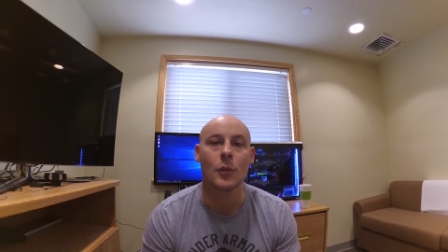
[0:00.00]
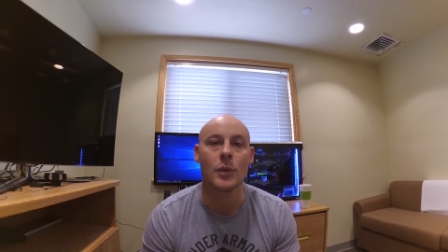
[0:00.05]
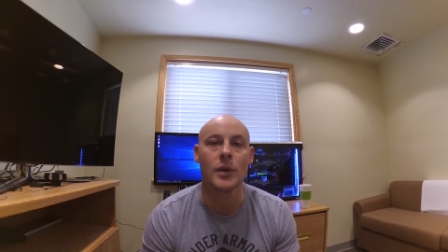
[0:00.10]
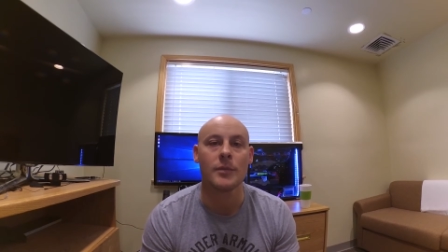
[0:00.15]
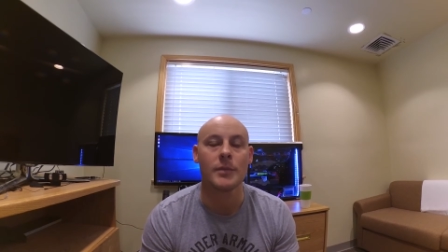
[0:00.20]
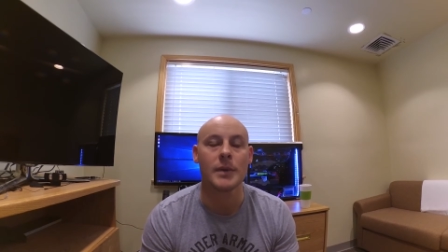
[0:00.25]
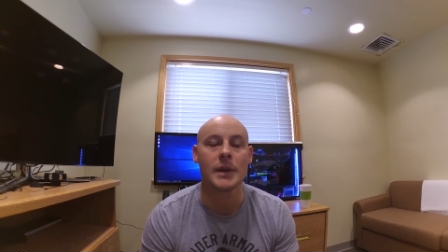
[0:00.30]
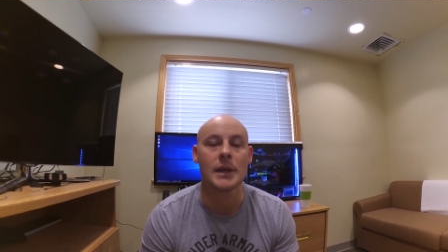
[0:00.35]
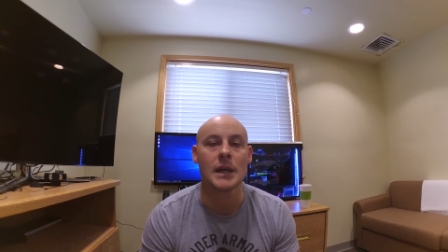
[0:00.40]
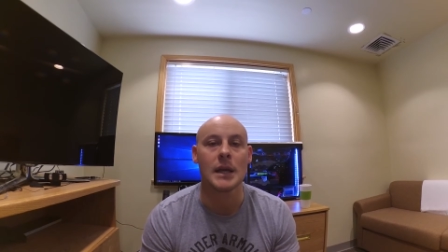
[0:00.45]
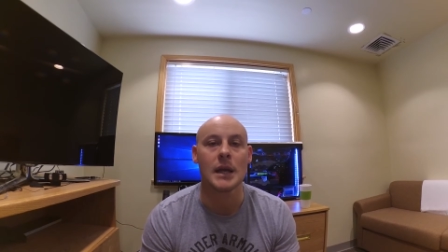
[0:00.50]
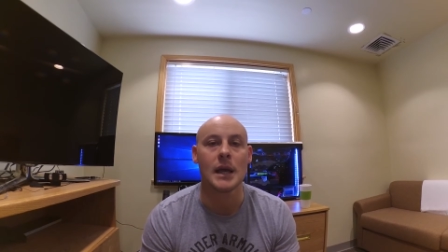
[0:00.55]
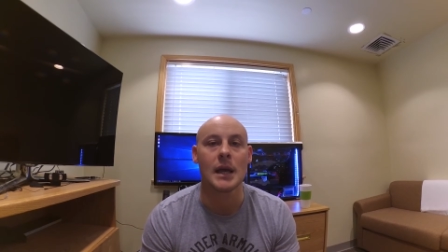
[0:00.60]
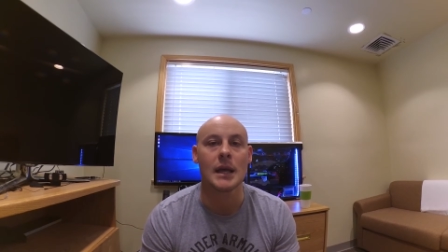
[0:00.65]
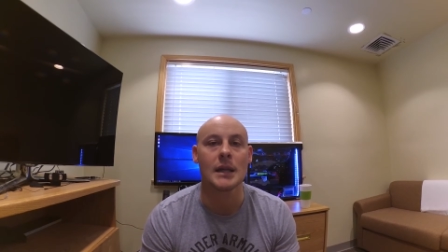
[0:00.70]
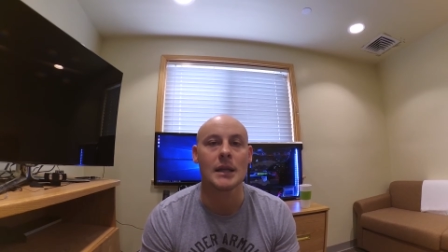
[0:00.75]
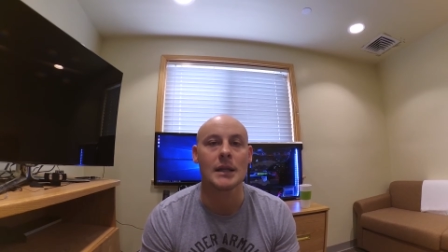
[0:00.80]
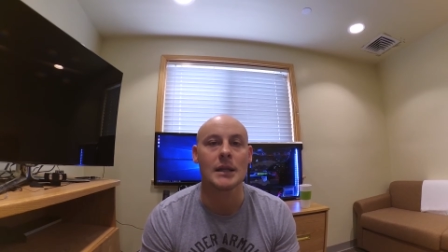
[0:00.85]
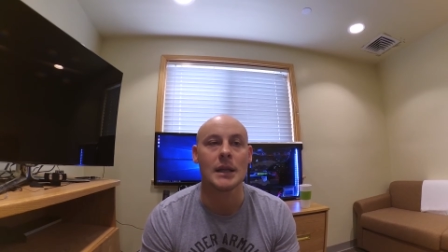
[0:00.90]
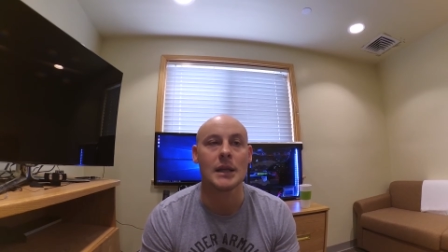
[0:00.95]
we've been
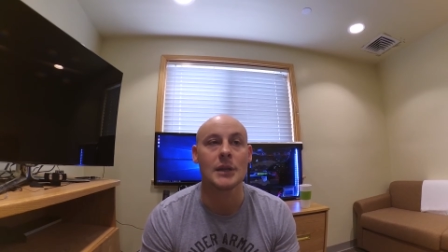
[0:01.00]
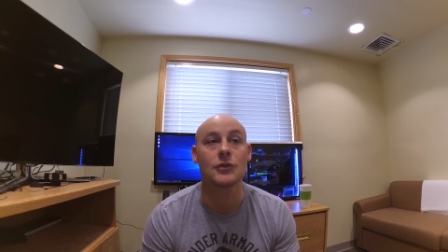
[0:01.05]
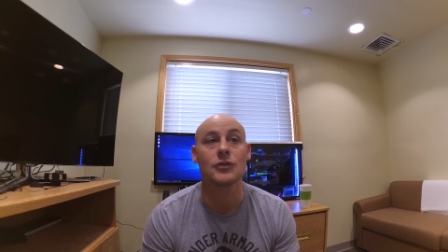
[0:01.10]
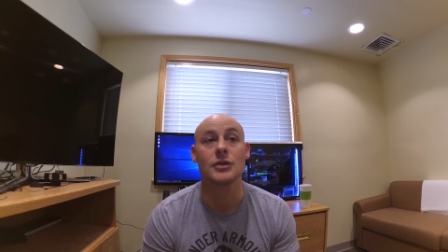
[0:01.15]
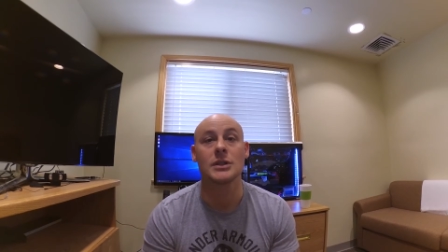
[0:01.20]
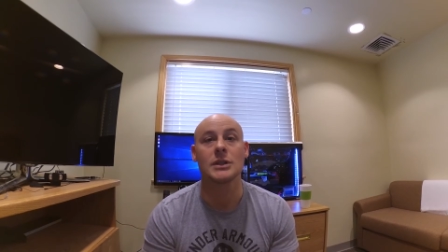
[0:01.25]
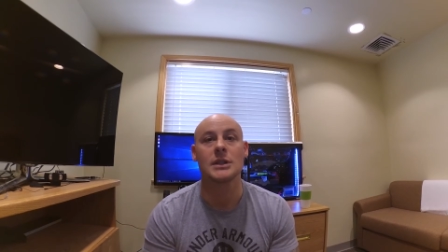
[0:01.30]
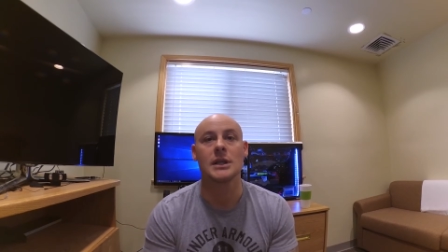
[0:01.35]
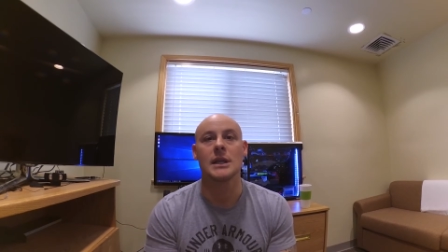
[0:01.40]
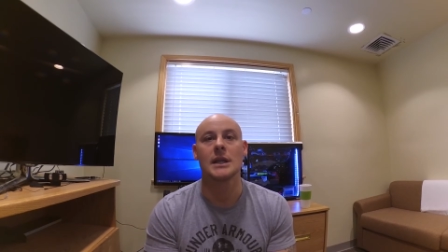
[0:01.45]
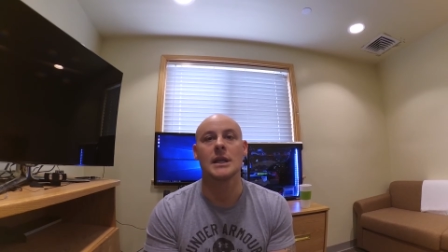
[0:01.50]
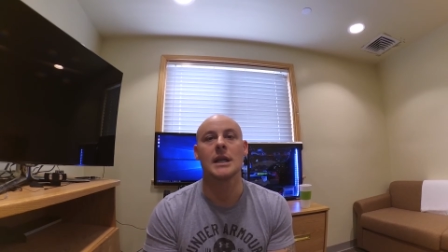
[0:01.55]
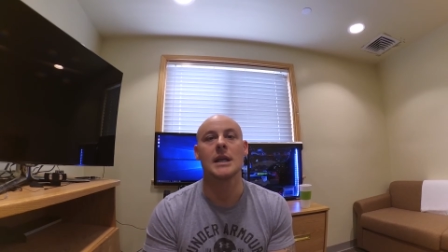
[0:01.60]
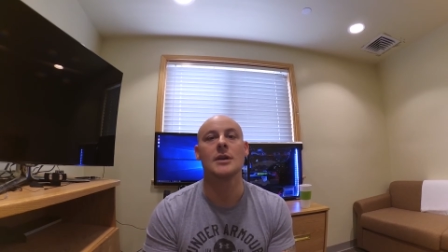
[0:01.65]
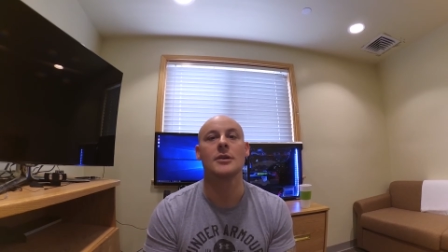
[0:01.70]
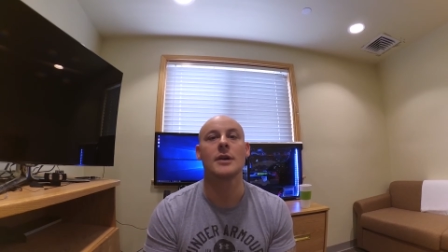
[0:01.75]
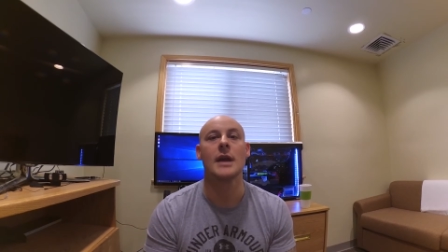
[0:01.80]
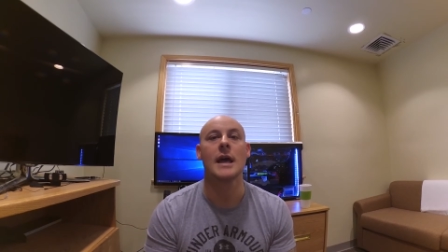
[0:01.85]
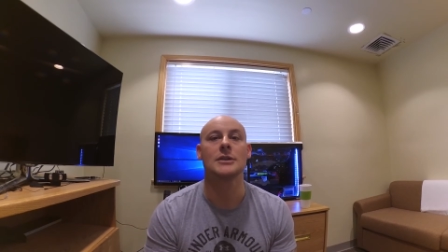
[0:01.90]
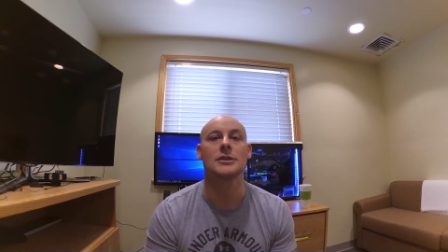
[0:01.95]
in interested in
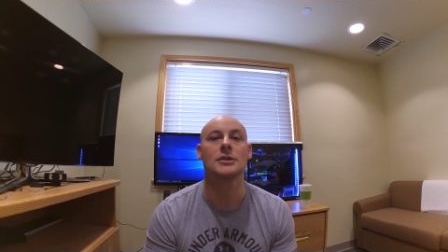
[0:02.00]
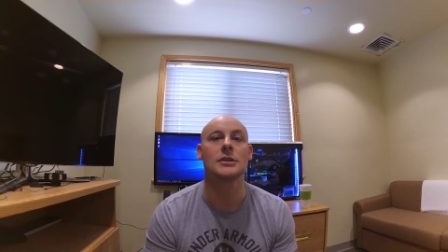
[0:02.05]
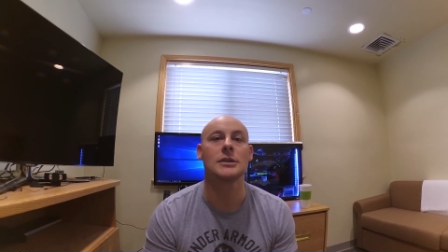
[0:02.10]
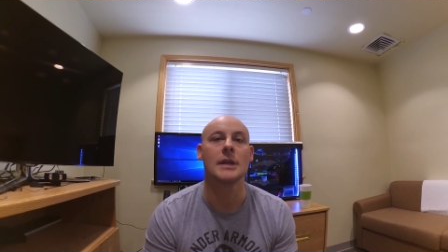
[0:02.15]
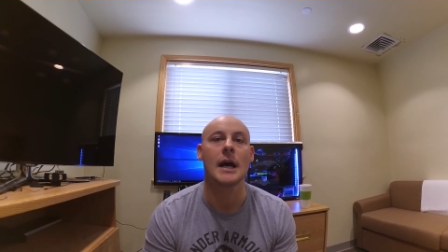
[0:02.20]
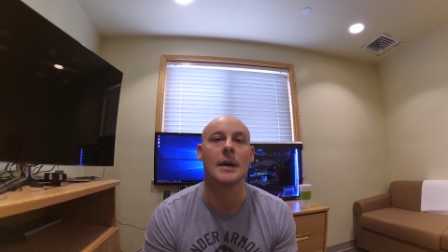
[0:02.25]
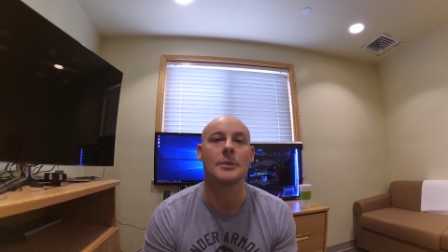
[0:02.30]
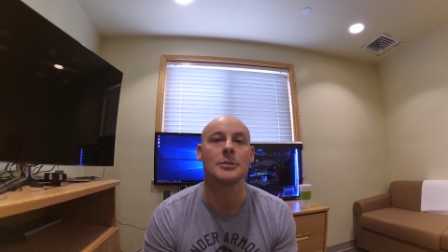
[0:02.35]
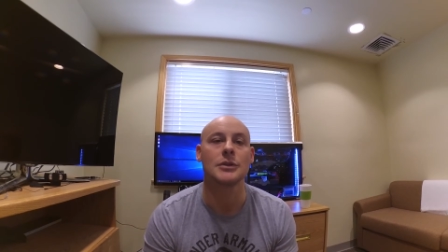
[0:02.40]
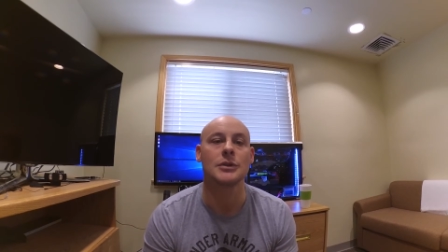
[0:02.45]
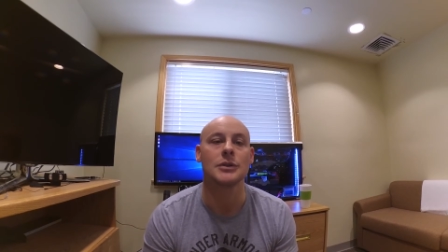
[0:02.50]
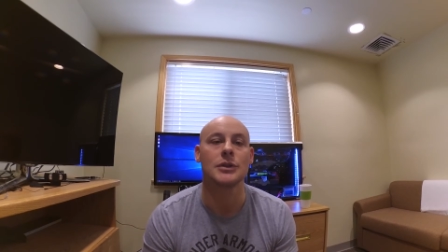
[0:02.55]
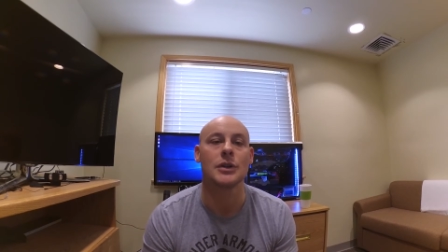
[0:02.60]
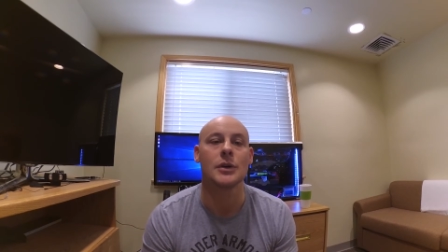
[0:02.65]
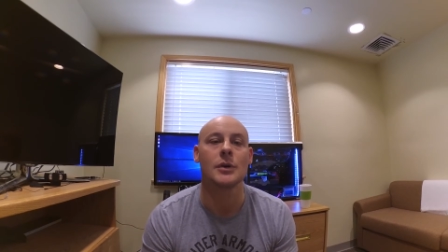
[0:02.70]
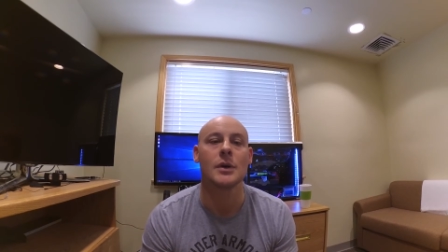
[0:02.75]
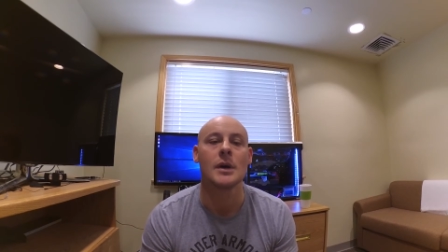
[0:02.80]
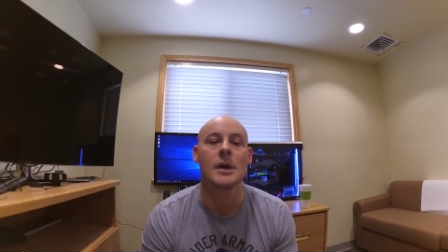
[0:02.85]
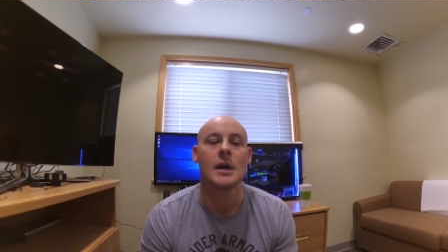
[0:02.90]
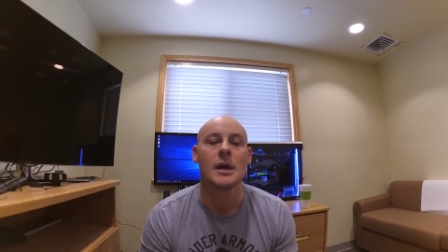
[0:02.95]
international adoption. So